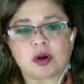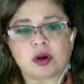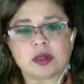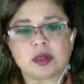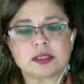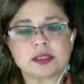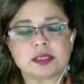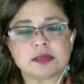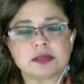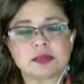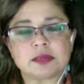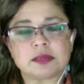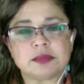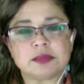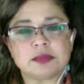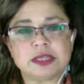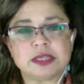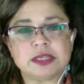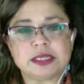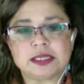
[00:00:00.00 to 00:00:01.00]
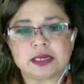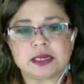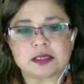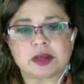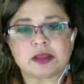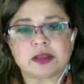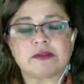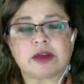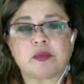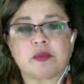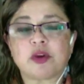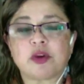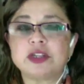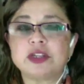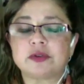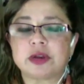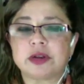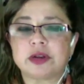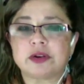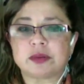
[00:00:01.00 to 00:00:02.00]
some details about the
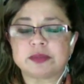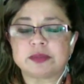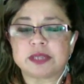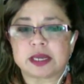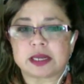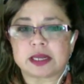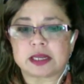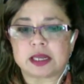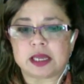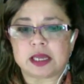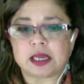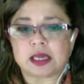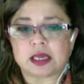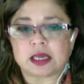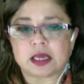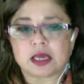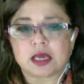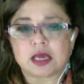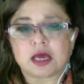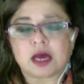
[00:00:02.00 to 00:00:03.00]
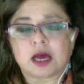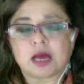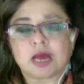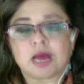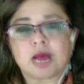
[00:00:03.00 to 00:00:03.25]
vibrational raindrop technique.